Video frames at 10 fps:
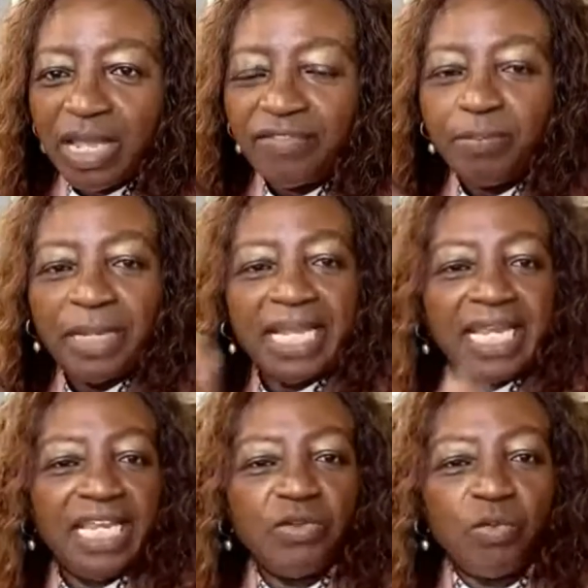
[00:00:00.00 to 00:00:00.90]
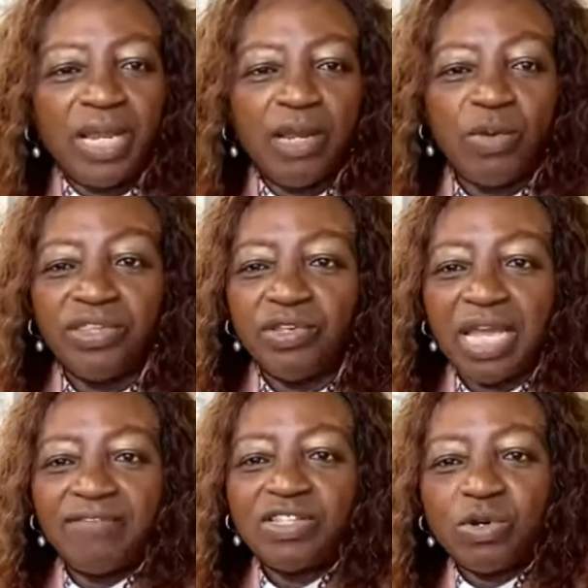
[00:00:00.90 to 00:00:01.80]
you have to pay either way, whether you
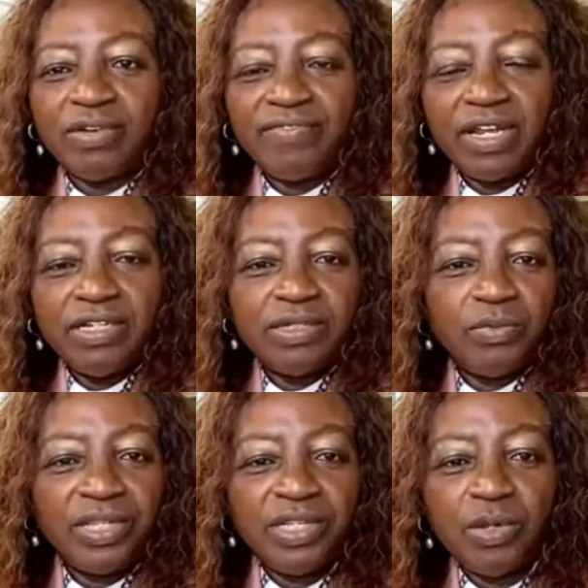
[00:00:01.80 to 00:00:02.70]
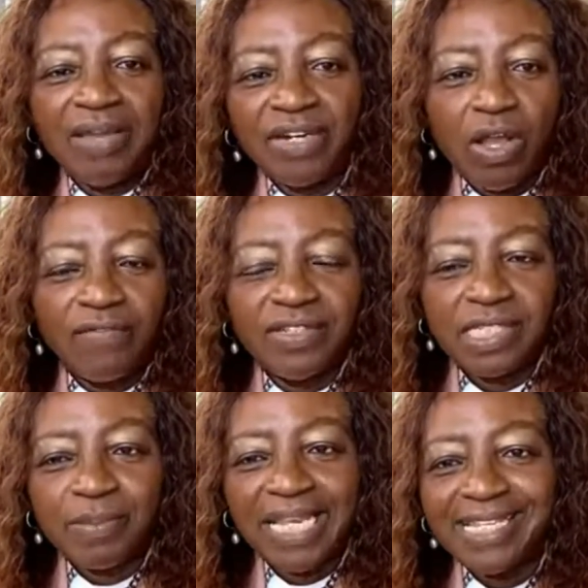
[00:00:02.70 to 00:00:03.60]
have a storefront, whether you have an office
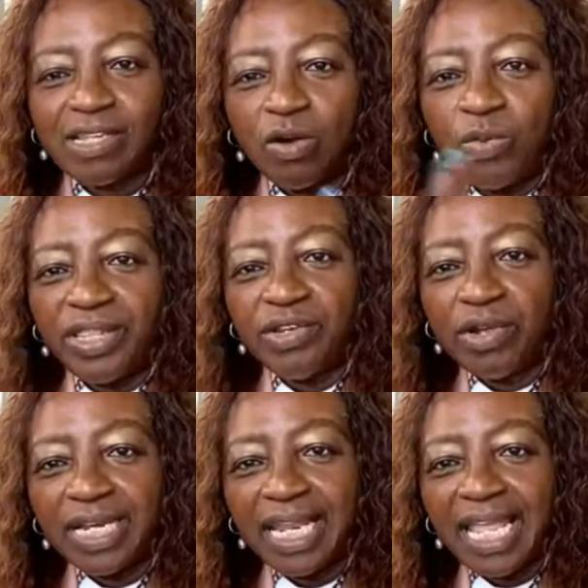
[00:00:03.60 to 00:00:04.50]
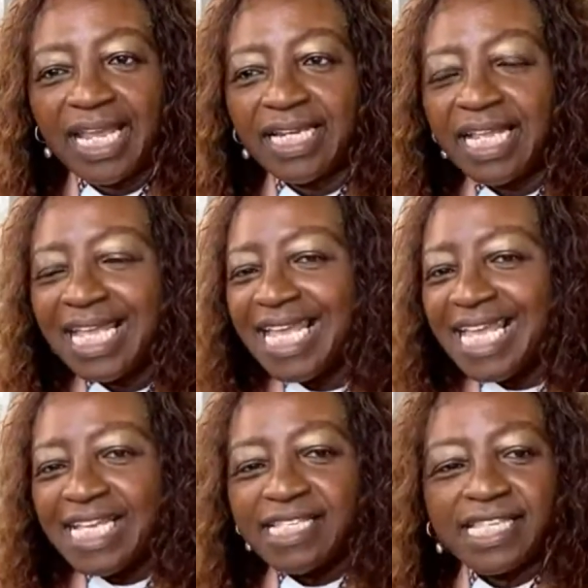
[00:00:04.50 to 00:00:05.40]
space, or whether you're online.
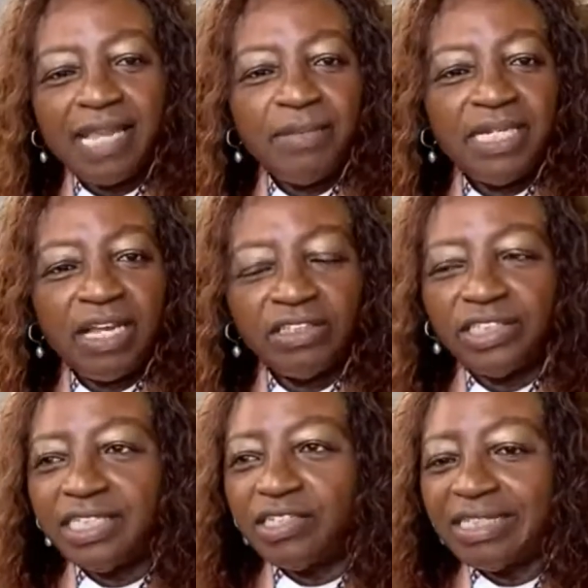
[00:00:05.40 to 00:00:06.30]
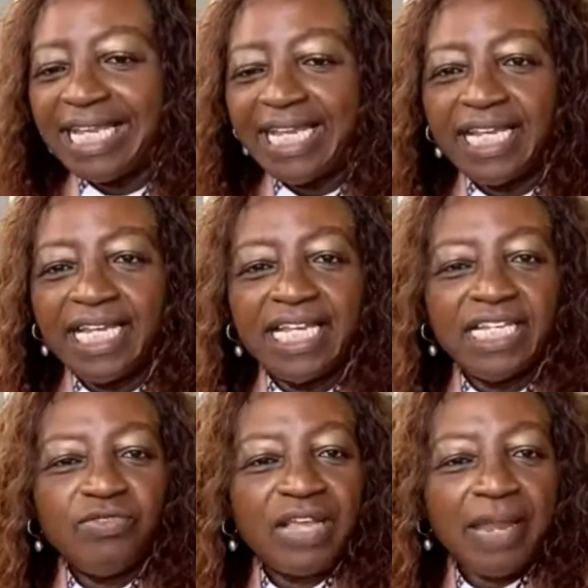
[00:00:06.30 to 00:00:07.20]
Same deductions are
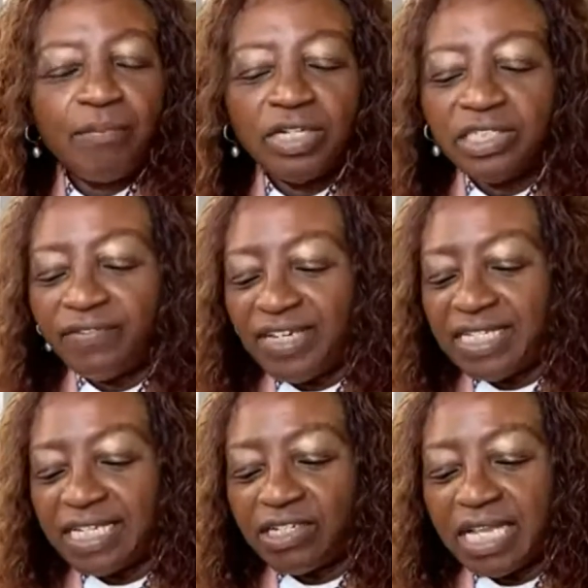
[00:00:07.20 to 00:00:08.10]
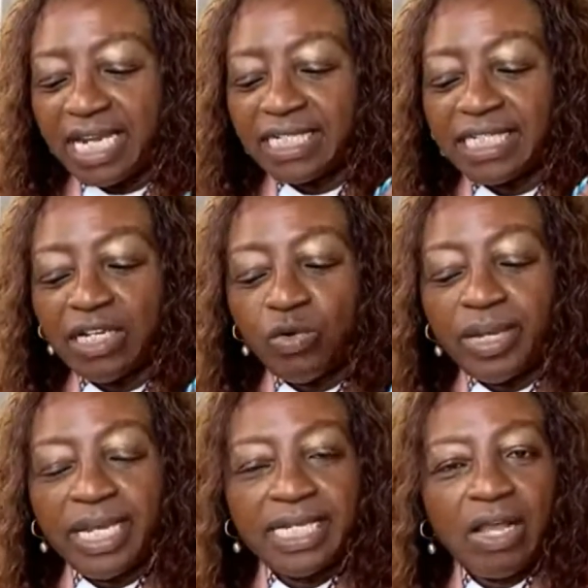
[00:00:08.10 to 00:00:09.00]
taken. You've got merchant fees that you got to deal
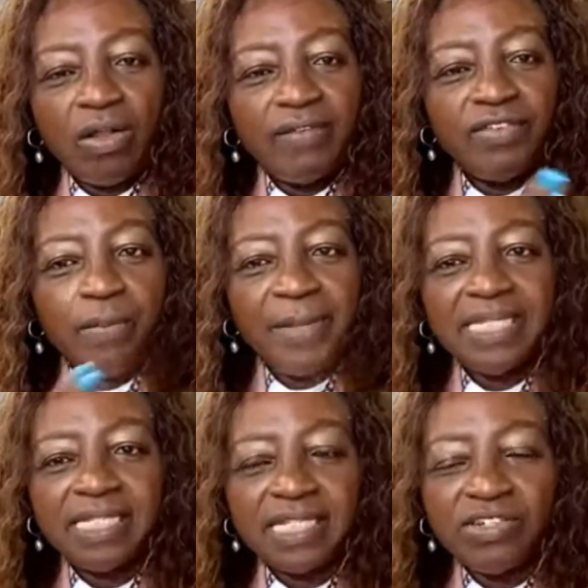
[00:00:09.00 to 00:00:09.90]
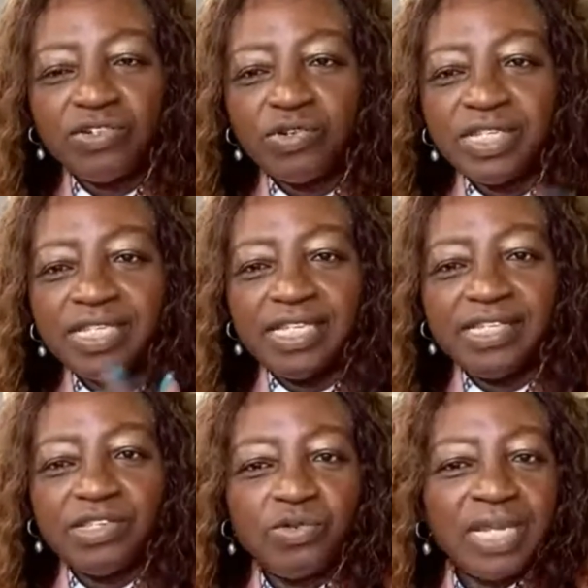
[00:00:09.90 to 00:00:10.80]
with. All of your business
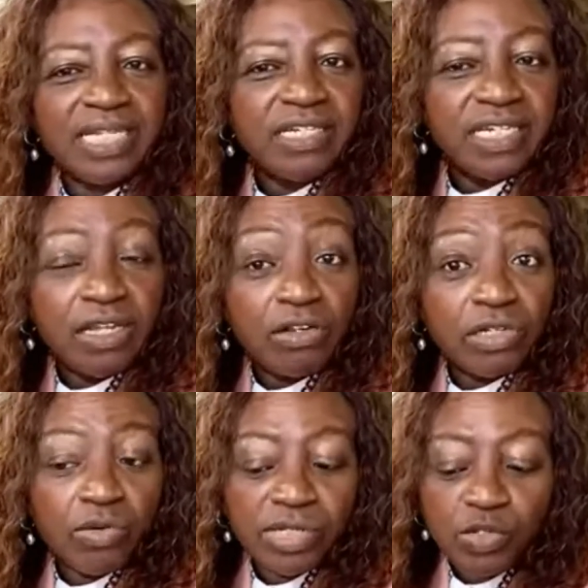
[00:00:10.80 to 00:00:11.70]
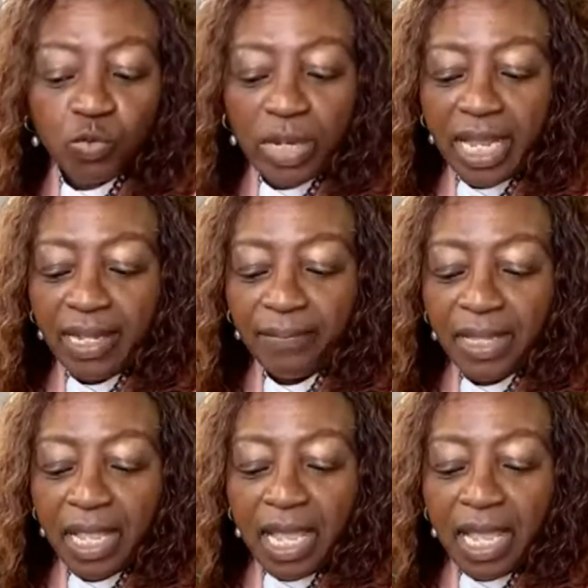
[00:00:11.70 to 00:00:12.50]
insurances, you get to deduct those as well.